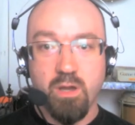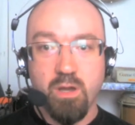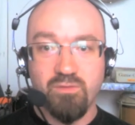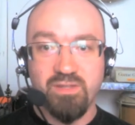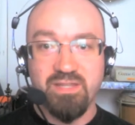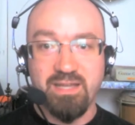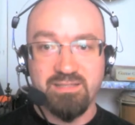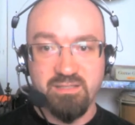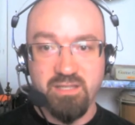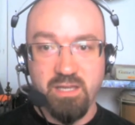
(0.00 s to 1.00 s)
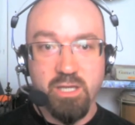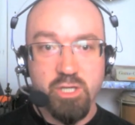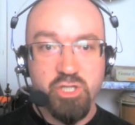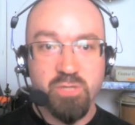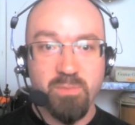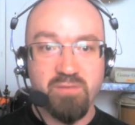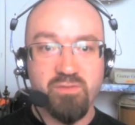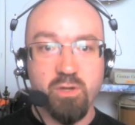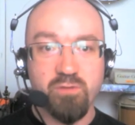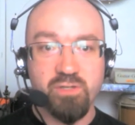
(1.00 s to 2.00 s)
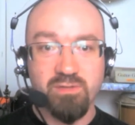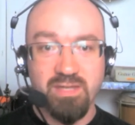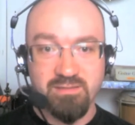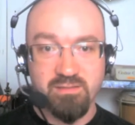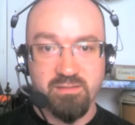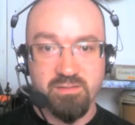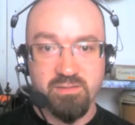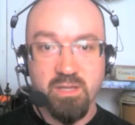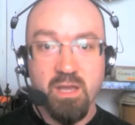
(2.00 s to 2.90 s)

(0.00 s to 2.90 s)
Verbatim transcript: On the next day, she met the other contestants.